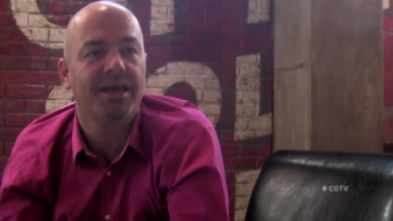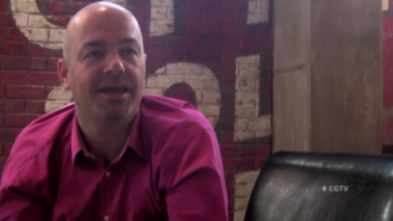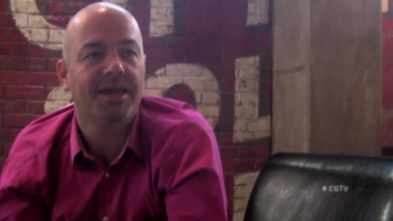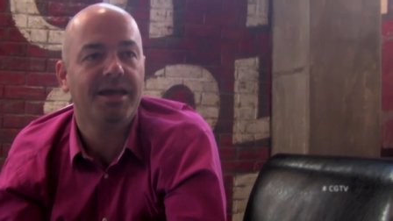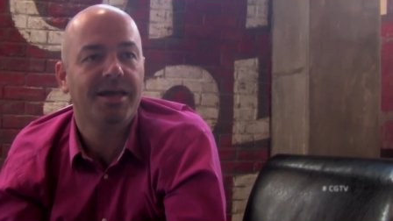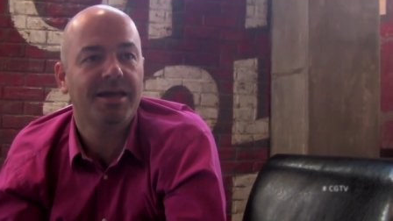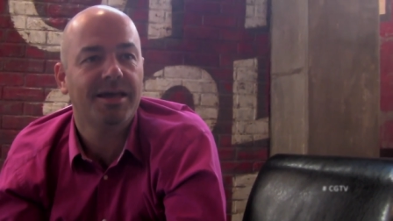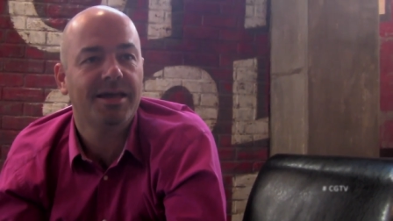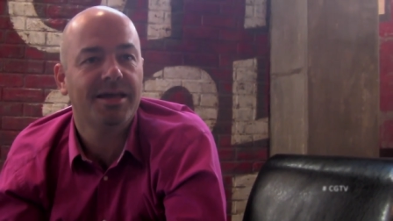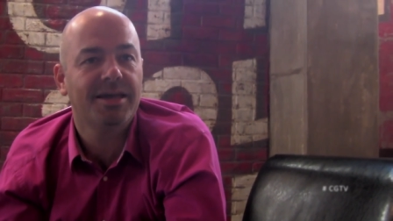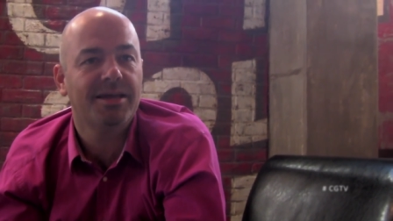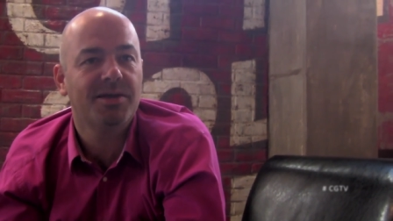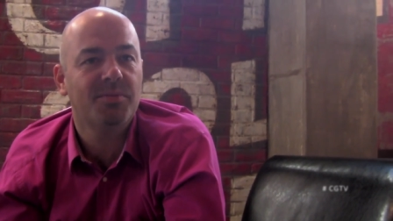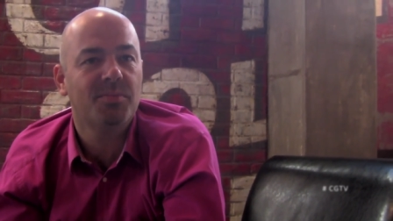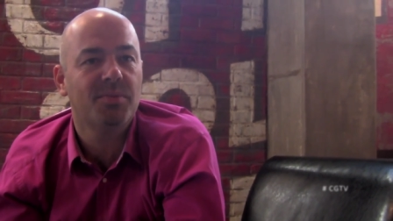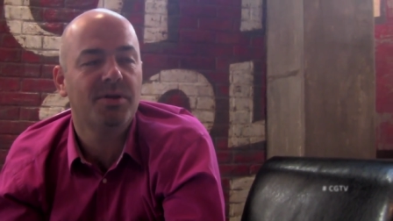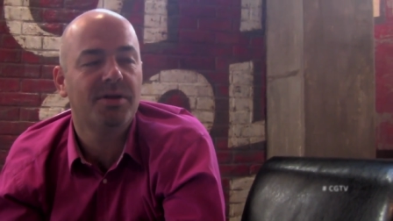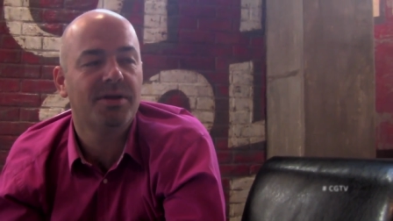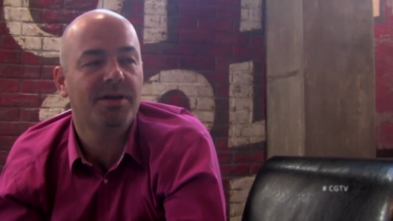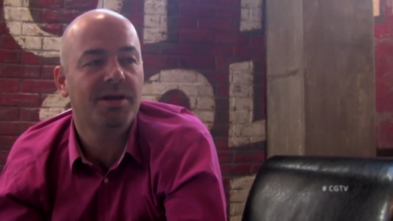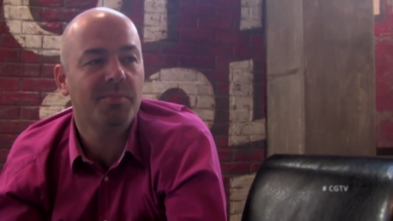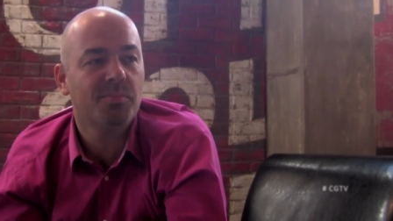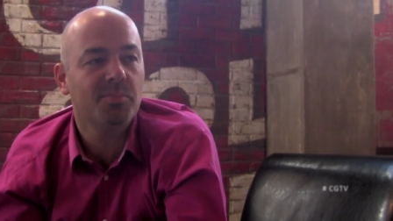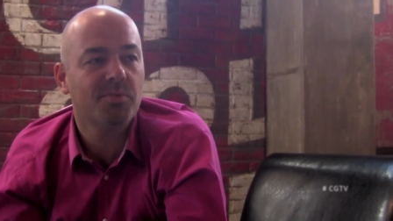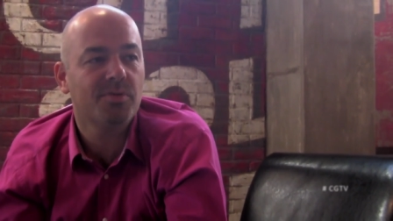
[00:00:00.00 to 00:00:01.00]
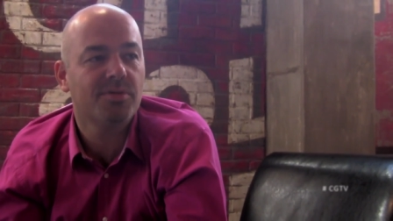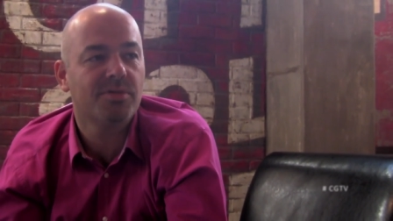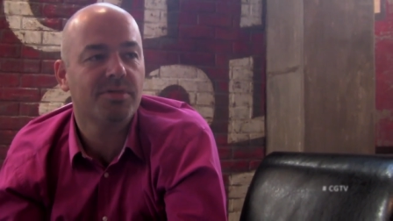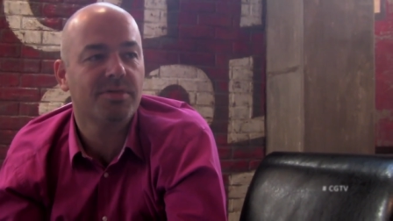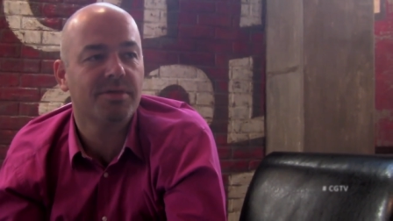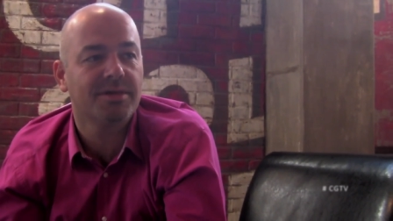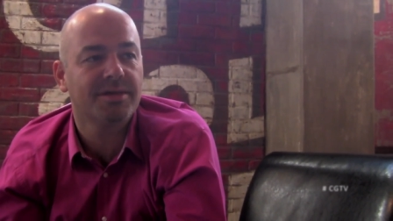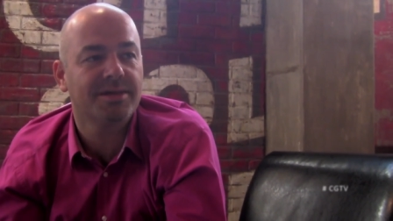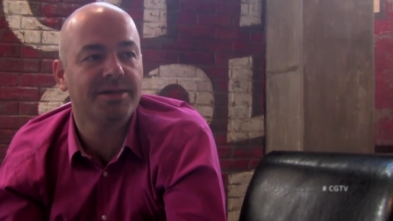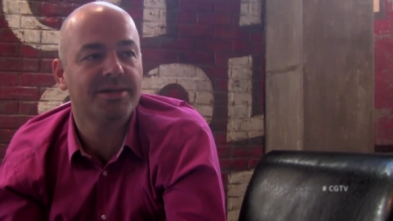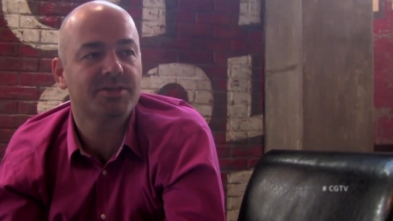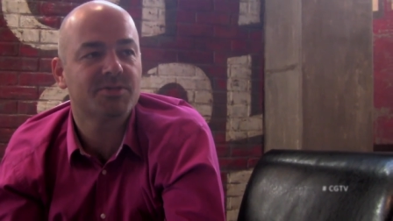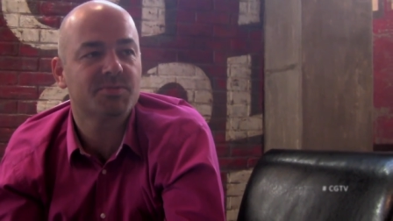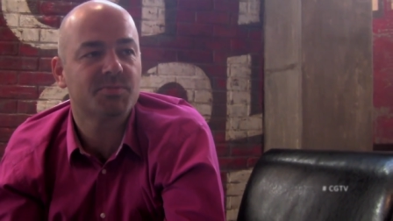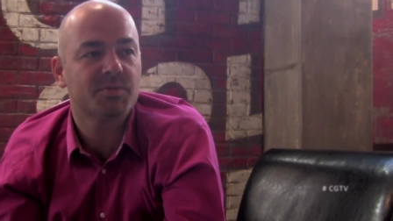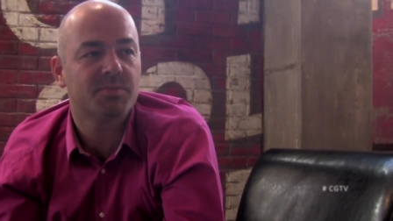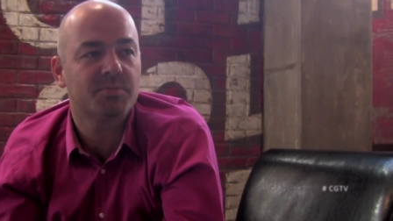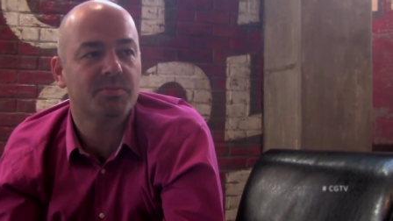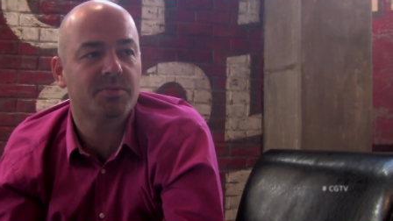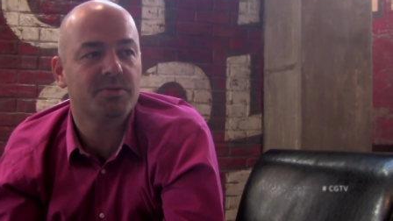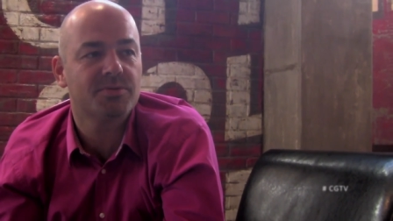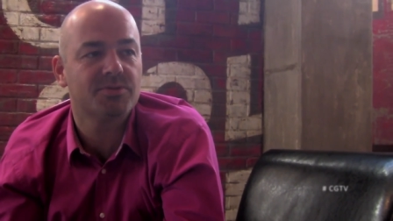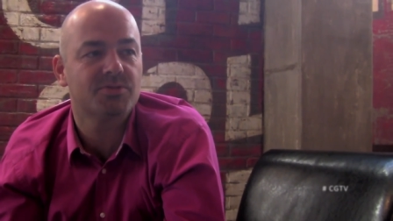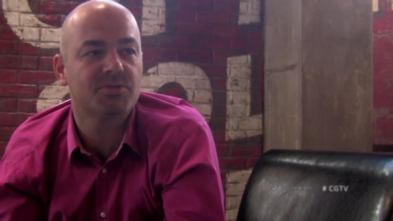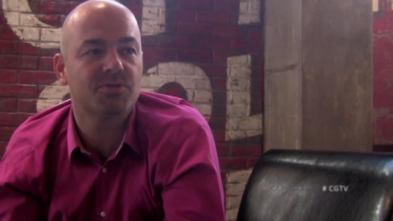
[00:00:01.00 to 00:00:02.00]
Uh, it had been a number of things,
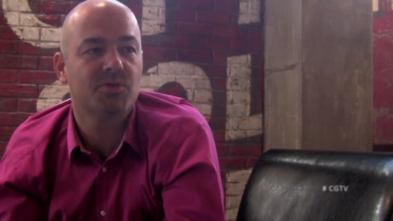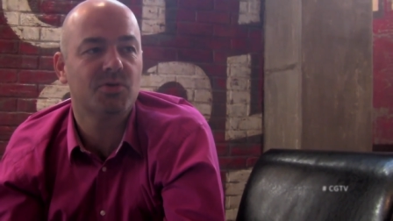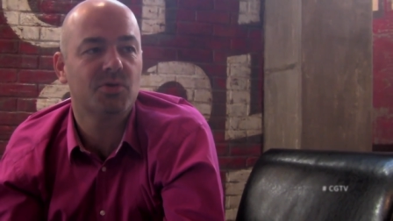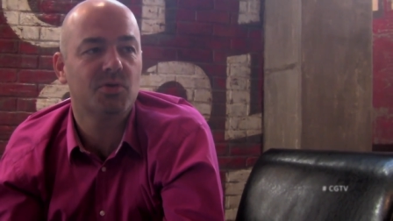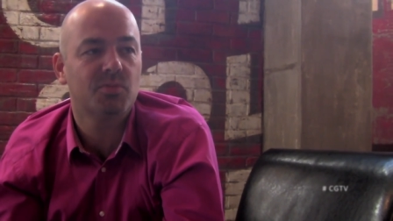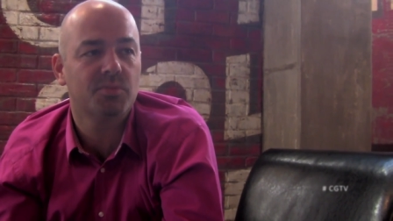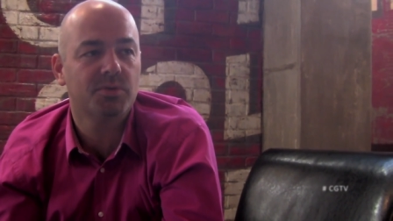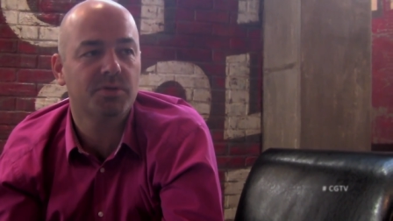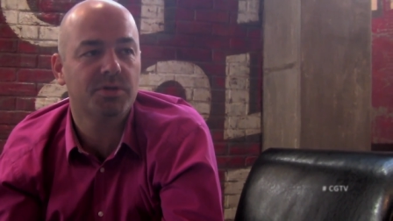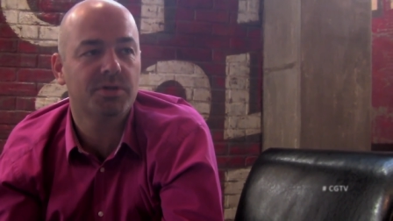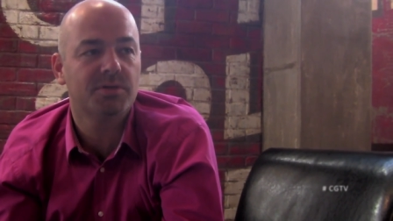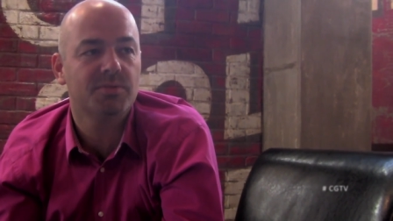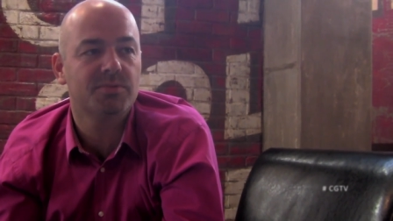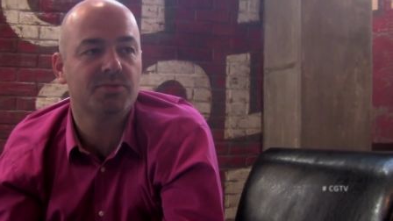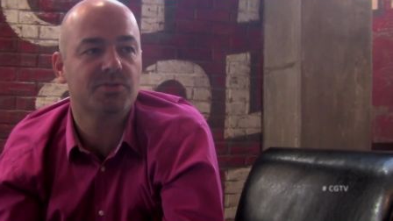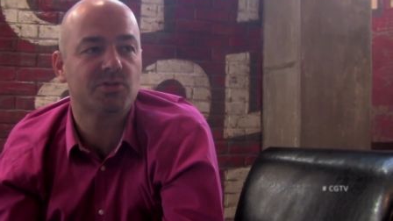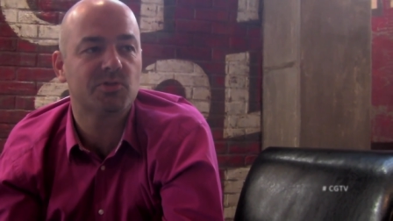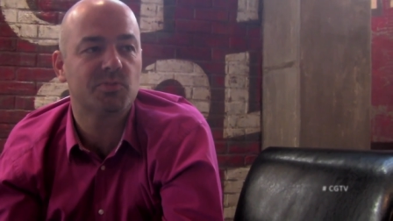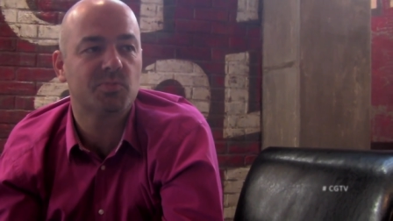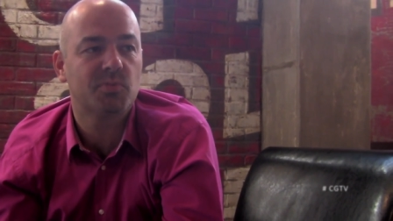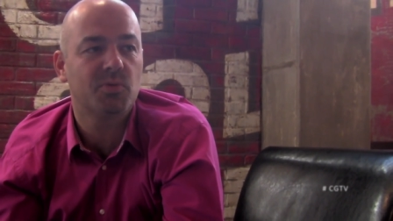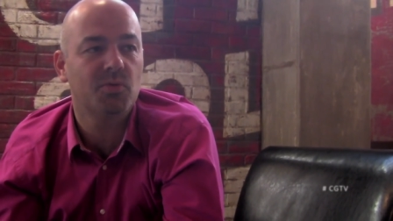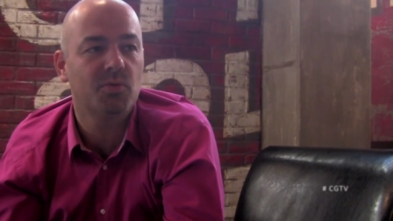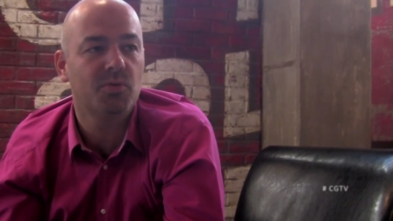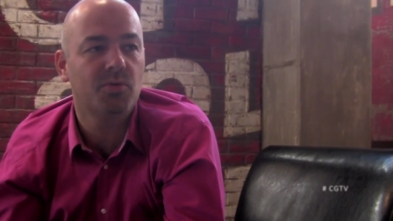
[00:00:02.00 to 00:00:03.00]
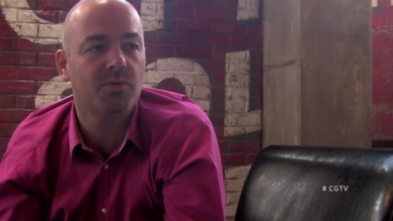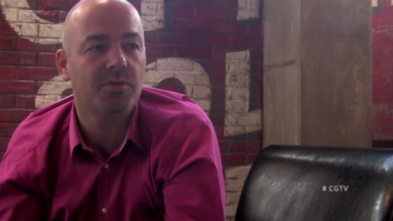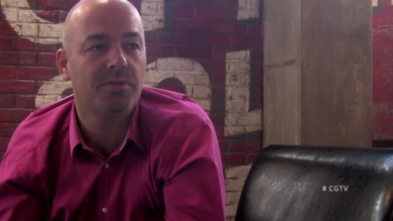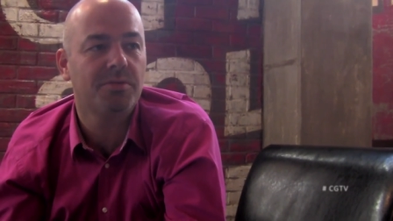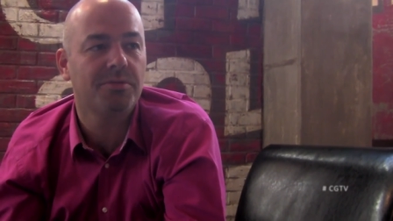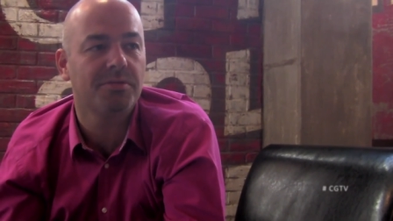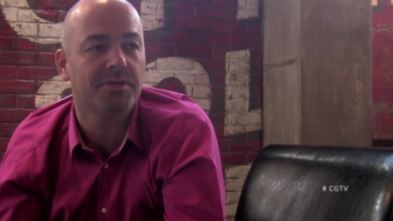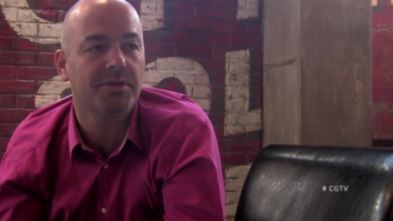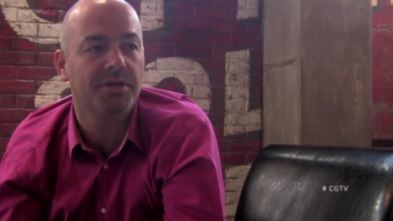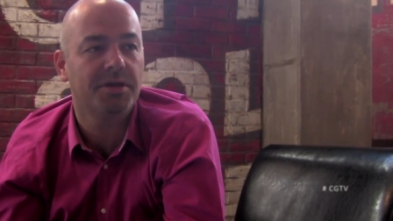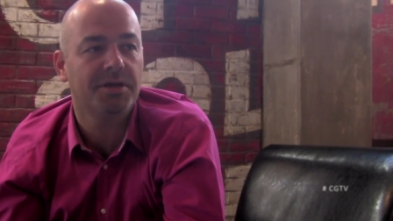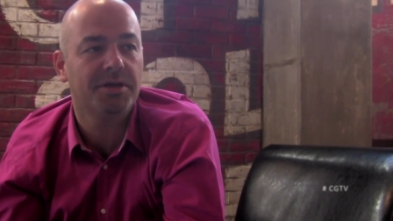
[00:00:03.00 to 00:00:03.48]
but most notably it was the pool